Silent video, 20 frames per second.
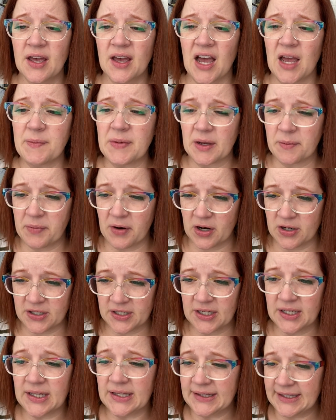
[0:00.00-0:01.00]
I beg
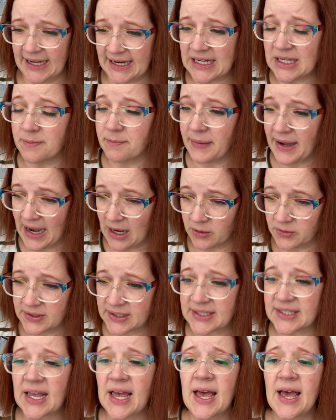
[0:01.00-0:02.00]
pardon, Lady Bounce,